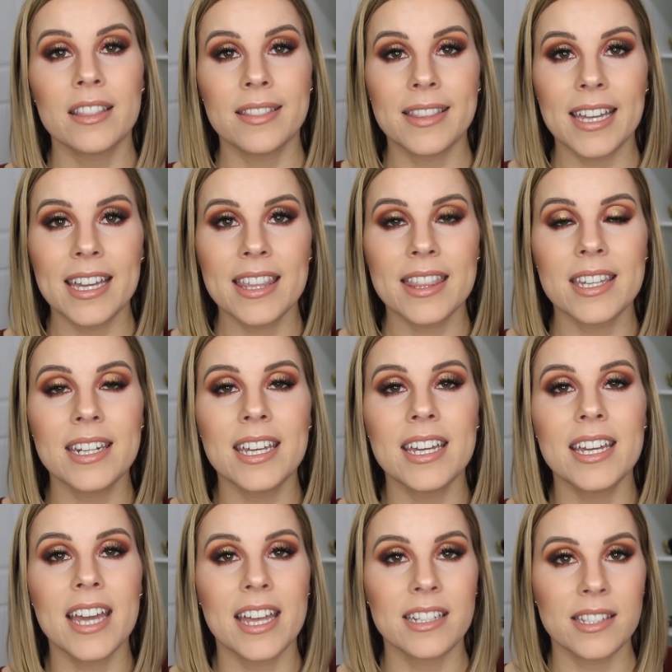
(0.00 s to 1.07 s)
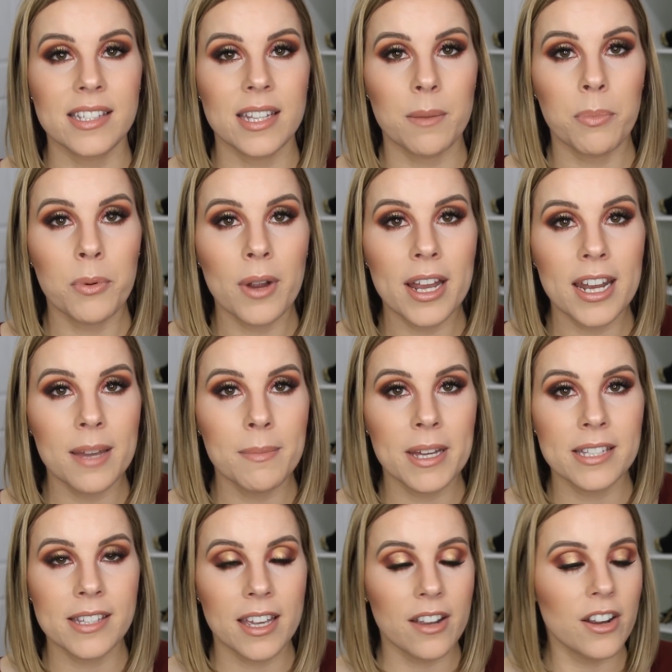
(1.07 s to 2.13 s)
lengthening and separating
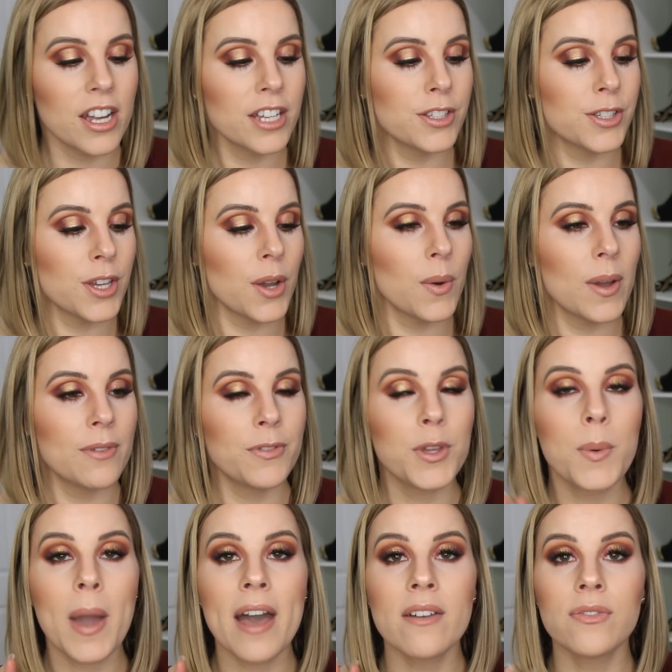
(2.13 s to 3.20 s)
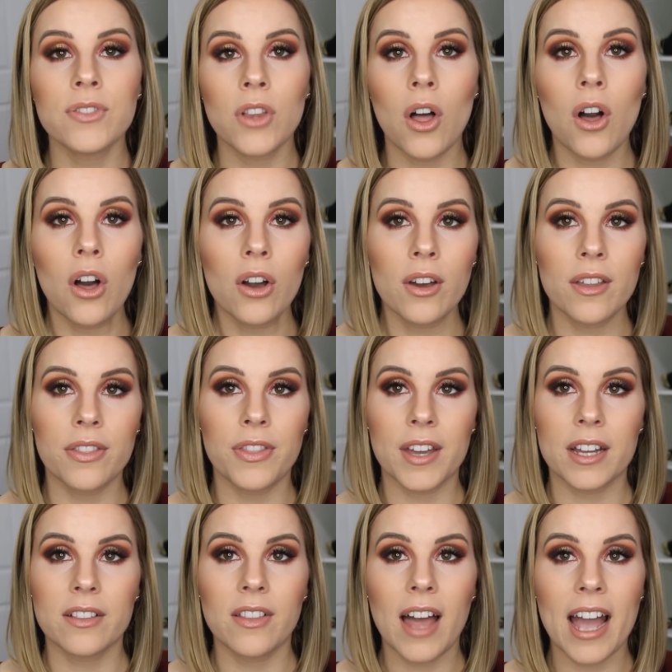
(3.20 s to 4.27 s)
mascara. So if you have long,
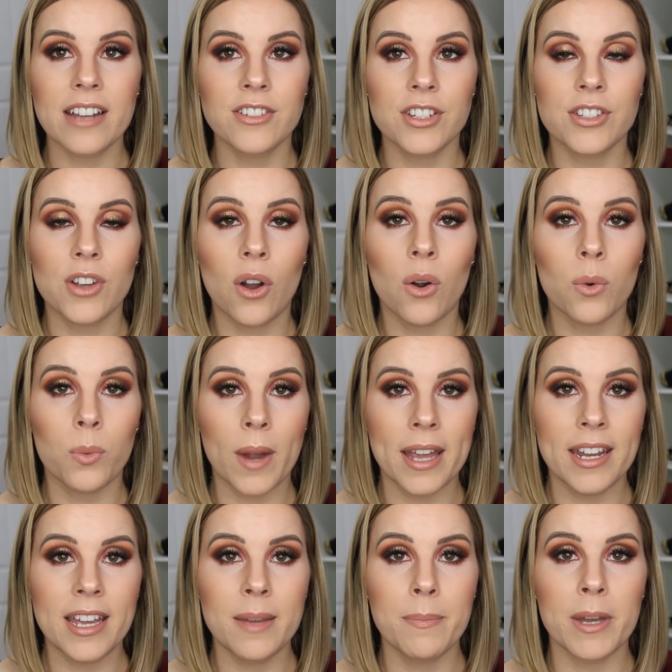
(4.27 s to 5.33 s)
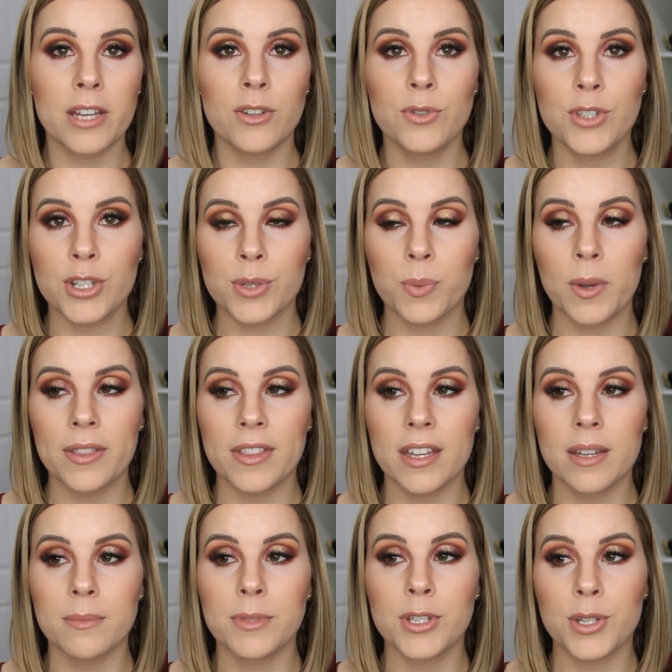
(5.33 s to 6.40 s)
thick lashes already, but you just want
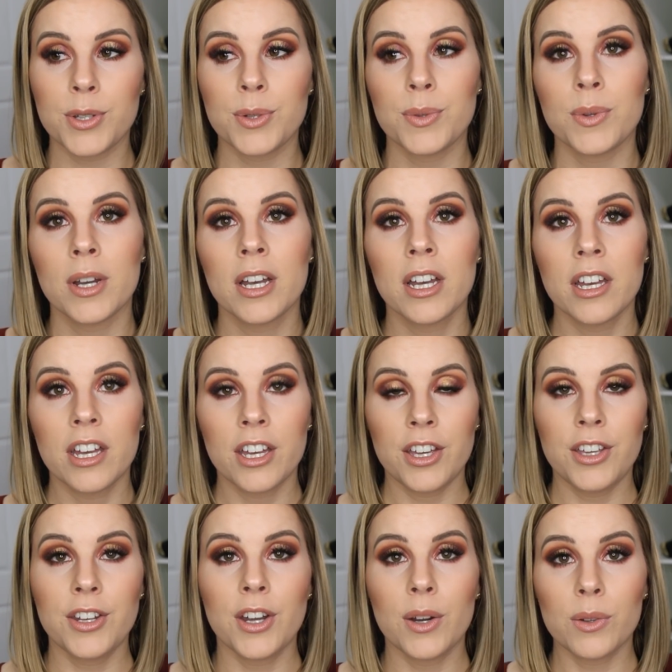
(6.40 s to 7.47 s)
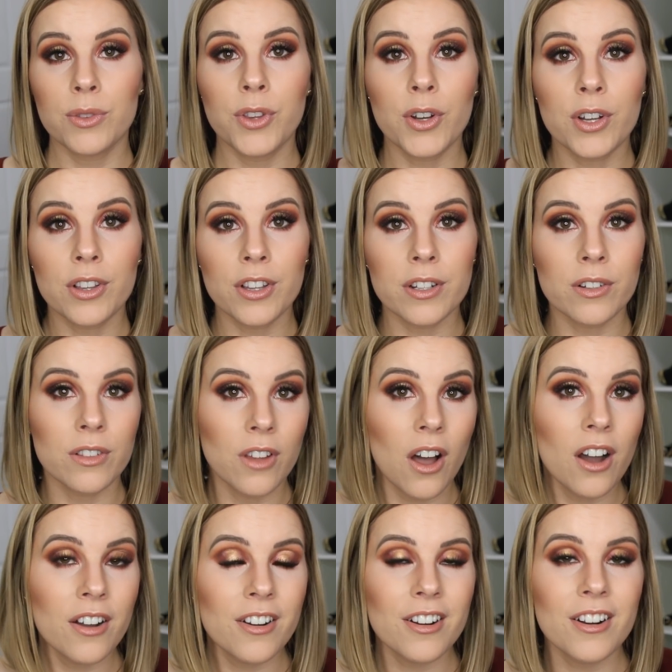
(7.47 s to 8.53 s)
them to you know, look a little
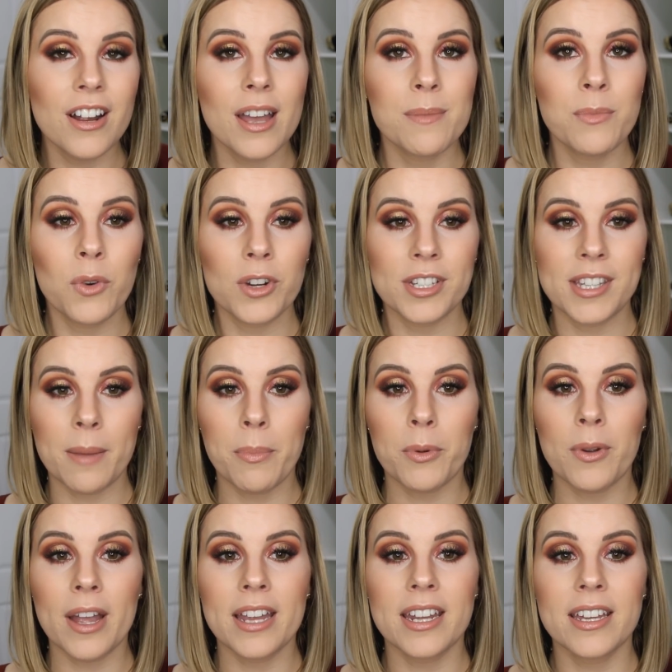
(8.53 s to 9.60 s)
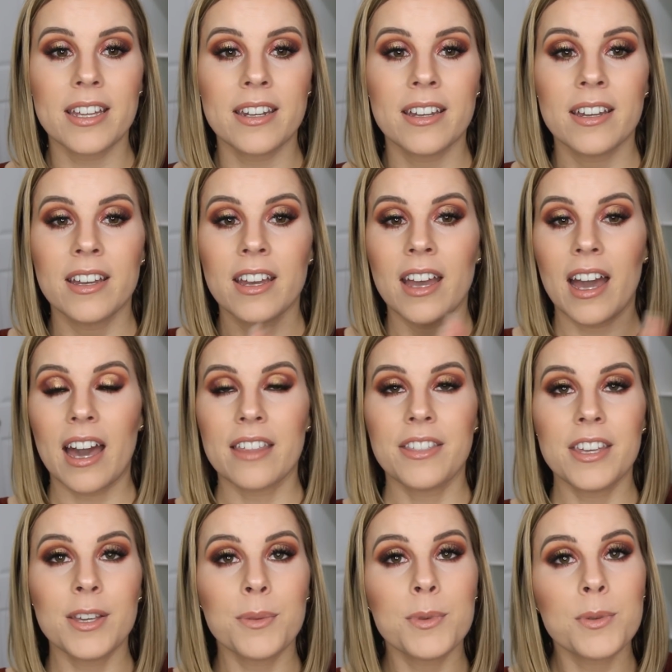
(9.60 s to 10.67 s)
longer and more separated. I
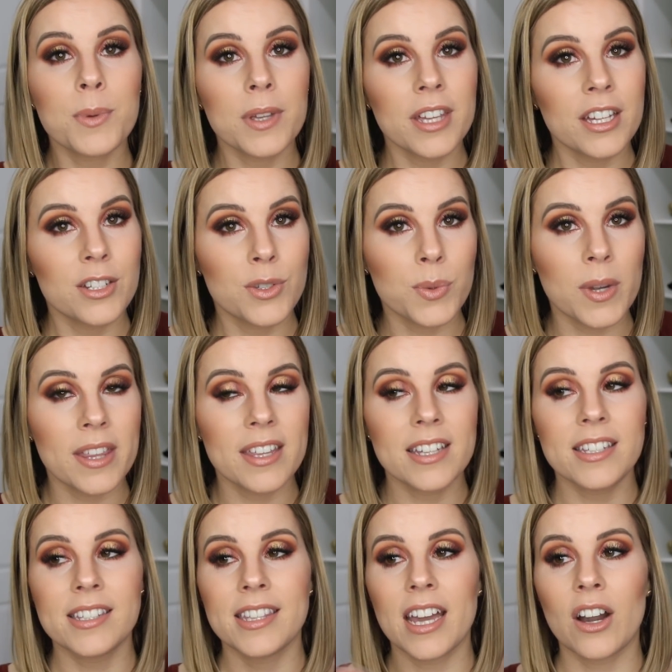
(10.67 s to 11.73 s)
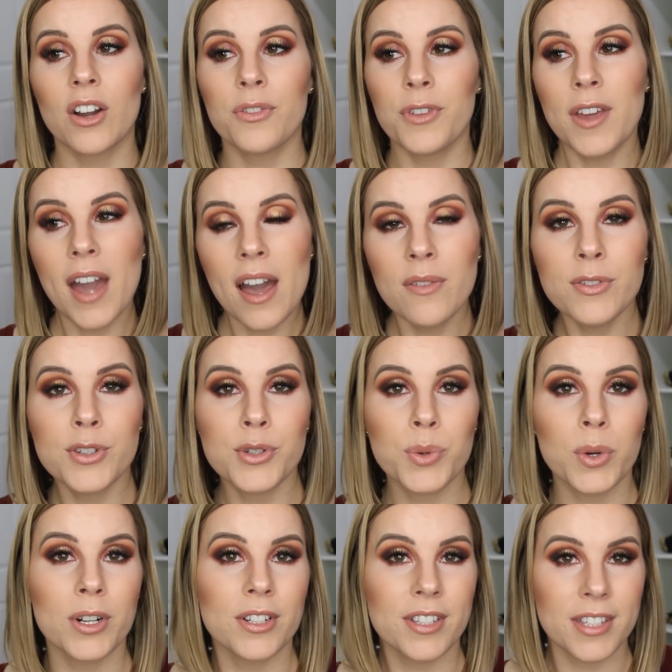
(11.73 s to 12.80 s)
think you would really enjoy this. Now, if you have
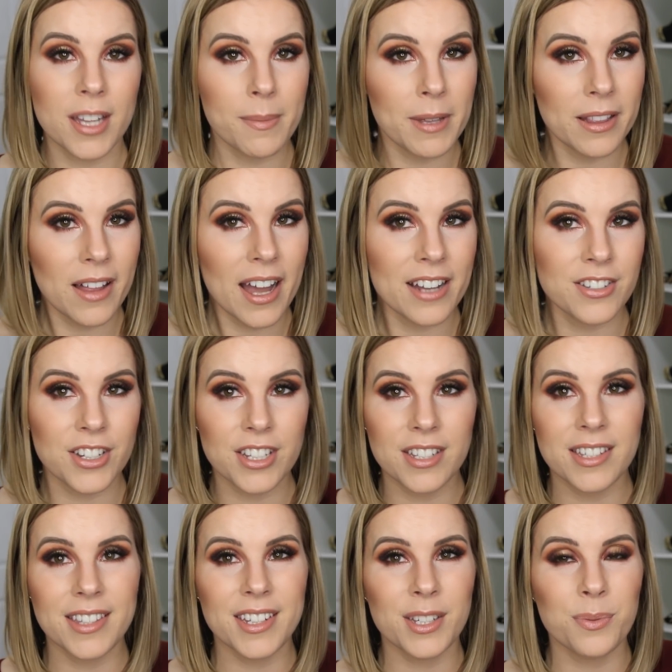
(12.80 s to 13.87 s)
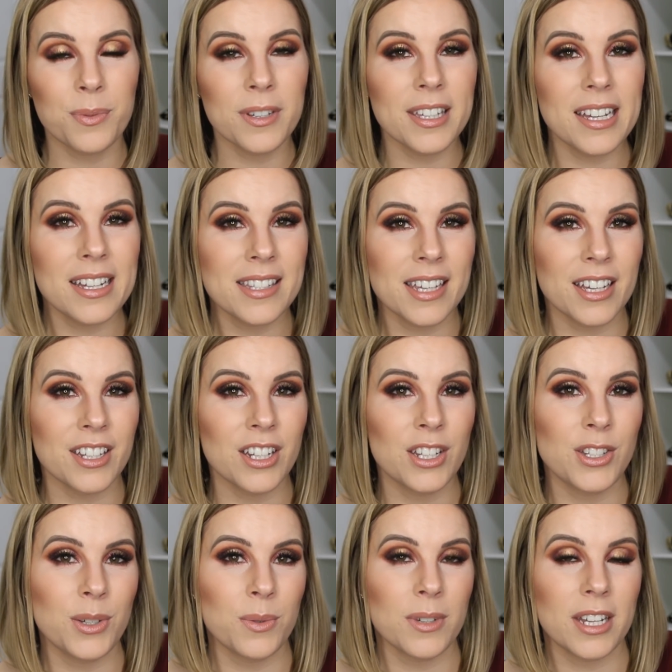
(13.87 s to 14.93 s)
short stubby lashes, this really isn't
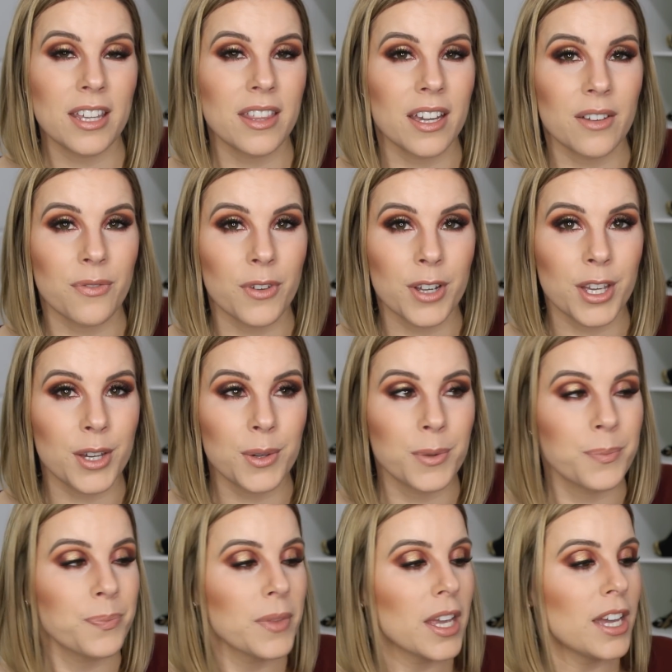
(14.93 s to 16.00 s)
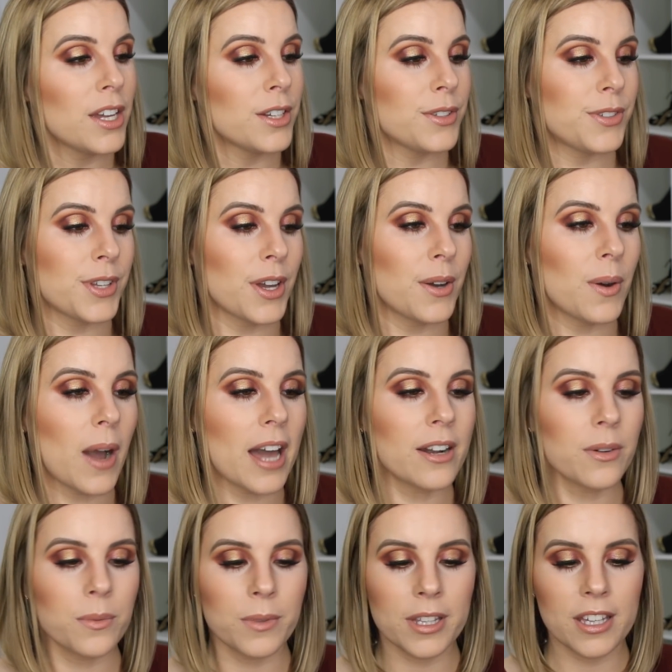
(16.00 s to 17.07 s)
gonna do anything for you. So I
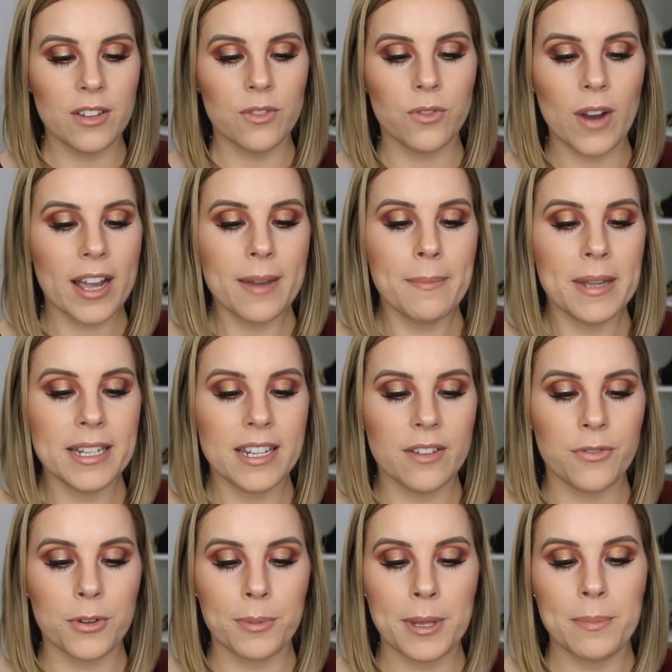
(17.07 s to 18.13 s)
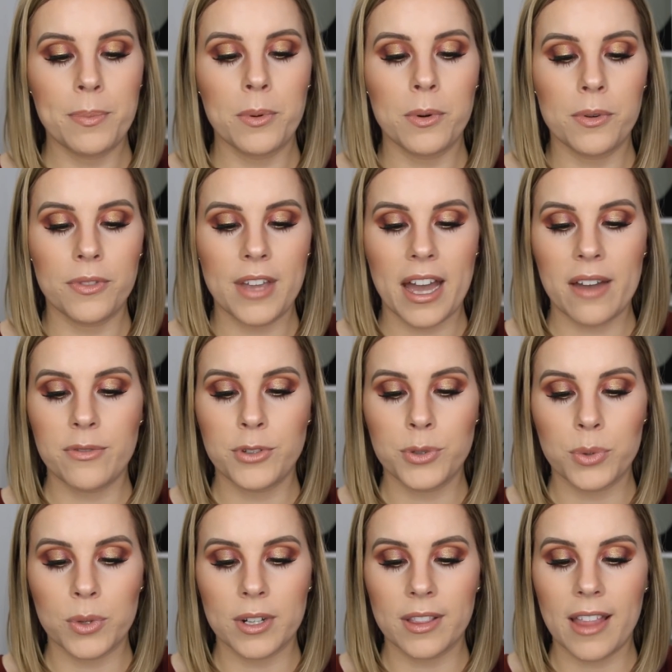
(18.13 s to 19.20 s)
don't really recommend it for people that have
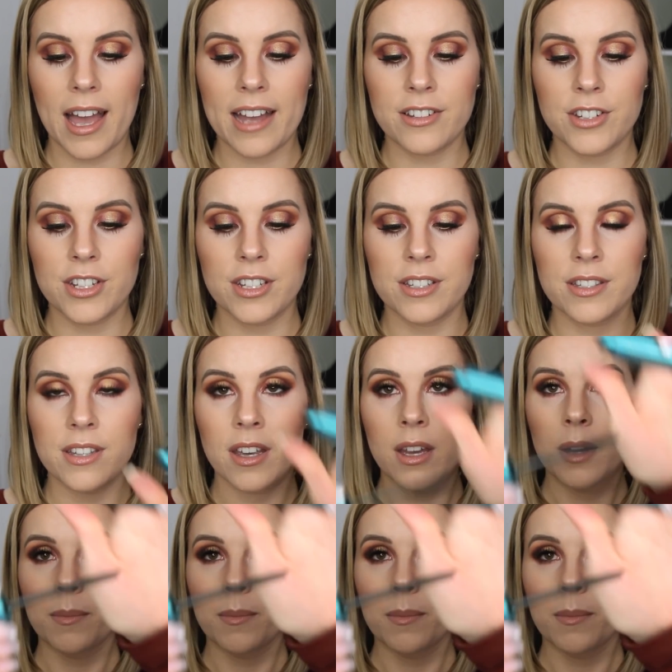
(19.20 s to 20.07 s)
short lashes,